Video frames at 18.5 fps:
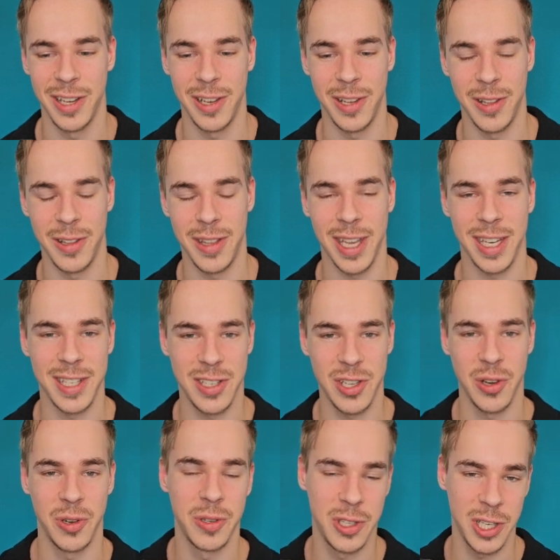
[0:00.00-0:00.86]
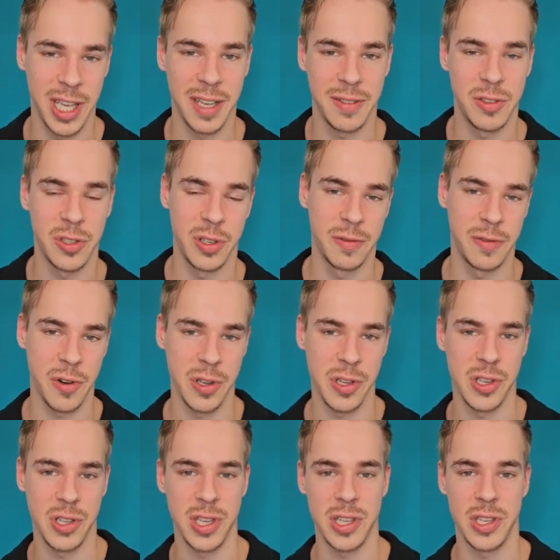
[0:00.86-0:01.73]
that is going to give to the
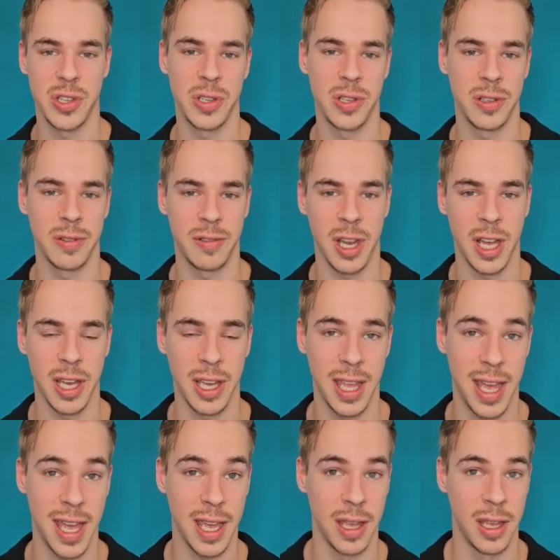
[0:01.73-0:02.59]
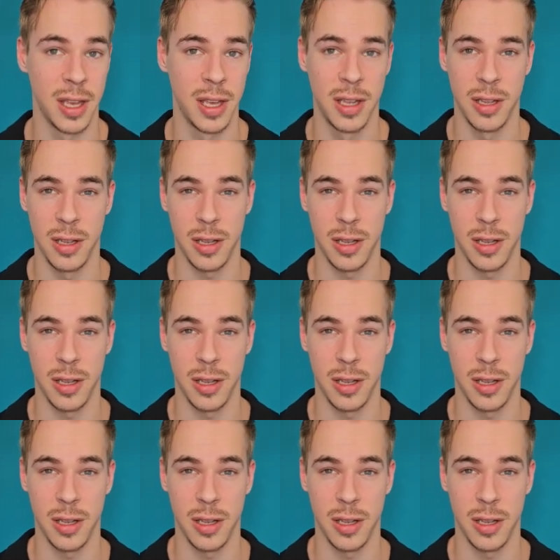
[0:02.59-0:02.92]
voice assistant of like, hey,